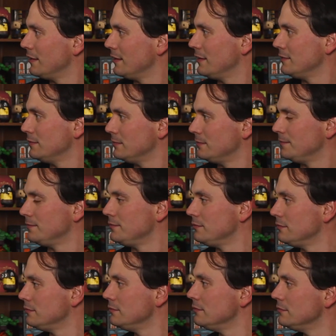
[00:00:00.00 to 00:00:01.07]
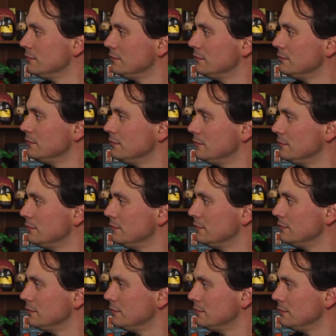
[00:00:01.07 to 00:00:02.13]

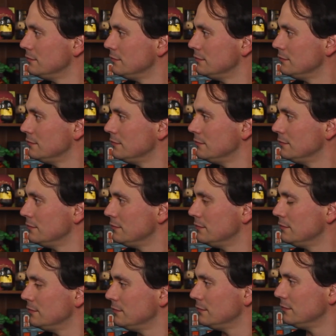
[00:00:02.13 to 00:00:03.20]
[no speech]